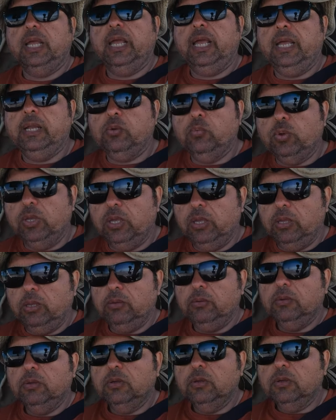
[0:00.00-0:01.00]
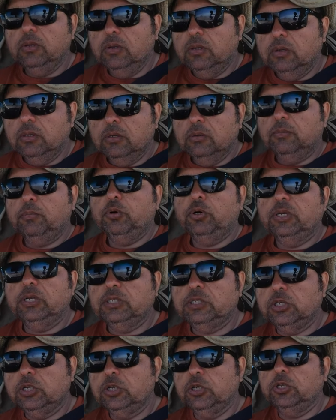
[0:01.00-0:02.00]
and we put
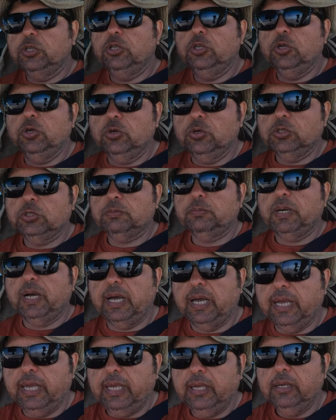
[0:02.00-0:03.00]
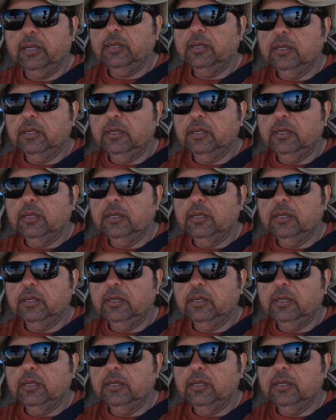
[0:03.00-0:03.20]
it to good use by